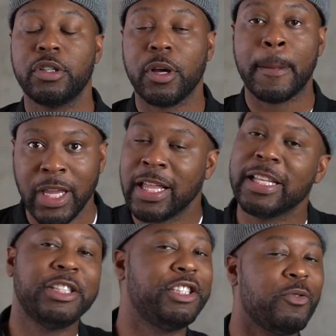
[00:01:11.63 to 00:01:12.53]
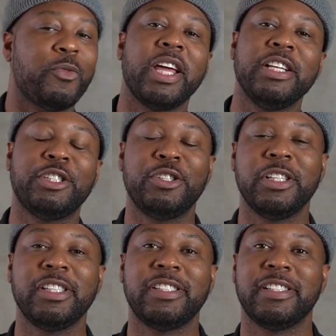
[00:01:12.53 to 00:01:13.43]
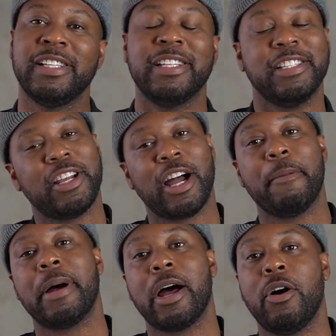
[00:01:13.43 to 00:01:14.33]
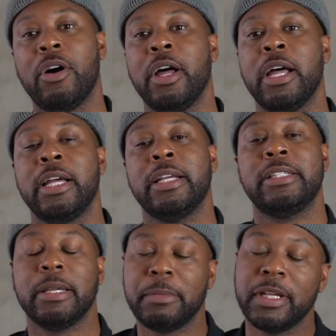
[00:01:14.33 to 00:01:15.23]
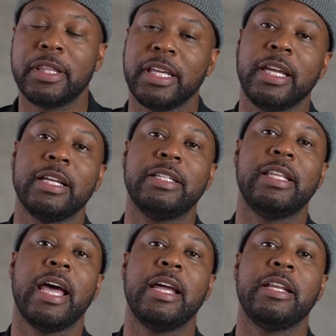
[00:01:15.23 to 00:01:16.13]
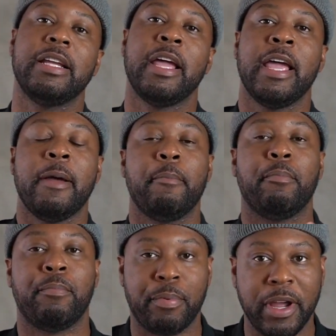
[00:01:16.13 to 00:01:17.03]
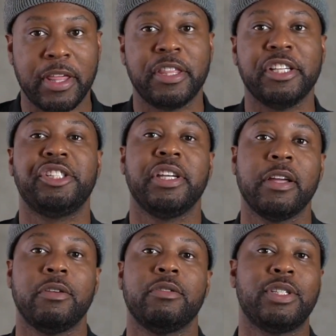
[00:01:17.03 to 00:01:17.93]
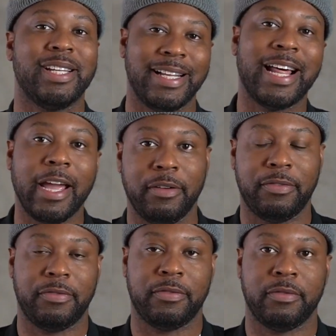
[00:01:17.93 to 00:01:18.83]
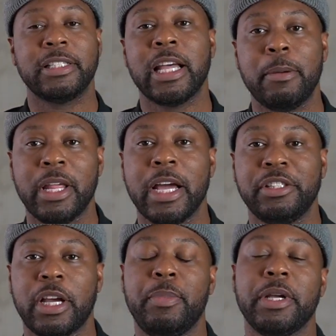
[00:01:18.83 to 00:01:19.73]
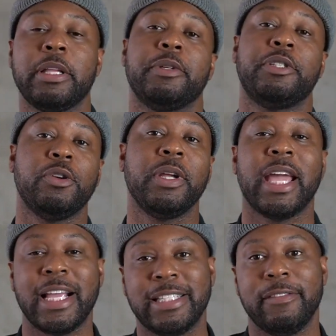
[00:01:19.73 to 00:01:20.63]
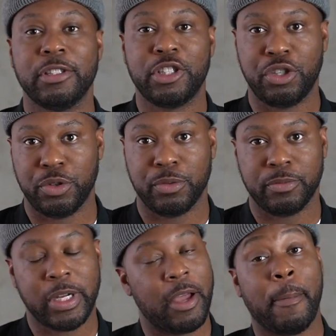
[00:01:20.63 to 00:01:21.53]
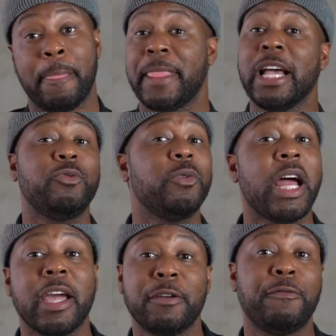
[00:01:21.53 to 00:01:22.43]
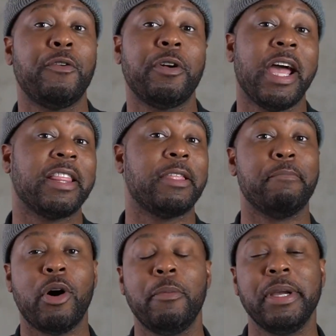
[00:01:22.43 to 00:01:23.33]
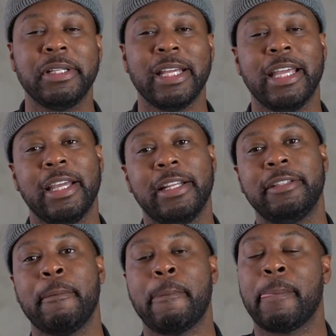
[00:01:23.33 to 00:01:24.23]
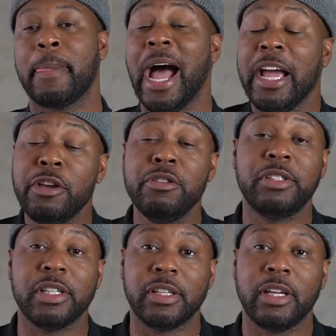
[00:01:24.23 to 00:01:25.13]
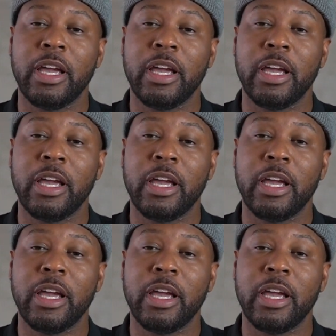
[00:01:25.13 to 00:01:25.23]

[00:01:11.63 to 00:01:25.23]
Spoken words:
So let's jump right into this. Let's talk about some of the things that bring this channel to life. This time last year, I picked up a Sony a7 II. Now, that's what I could afford at the moment, and I used it.